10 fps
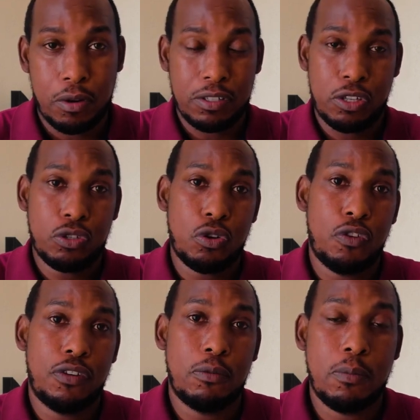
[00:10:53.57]
because they
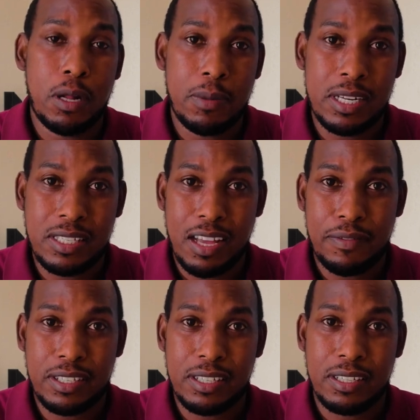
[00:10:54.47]
also offer mobile money
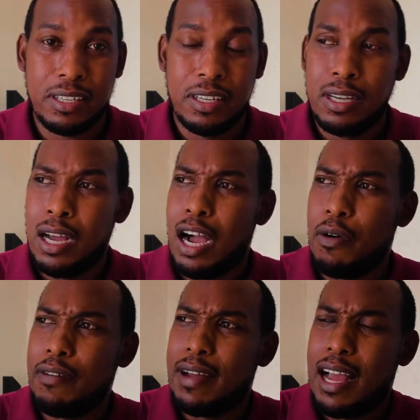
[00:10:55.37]
services.
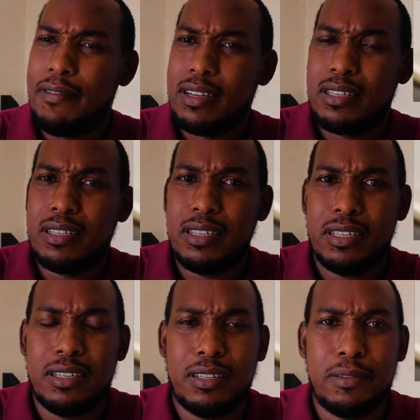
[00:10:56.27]
However, I haven't
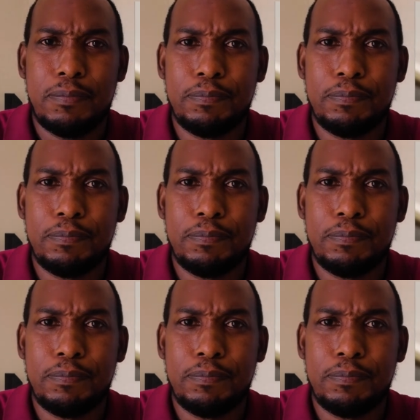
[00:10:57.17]
seen,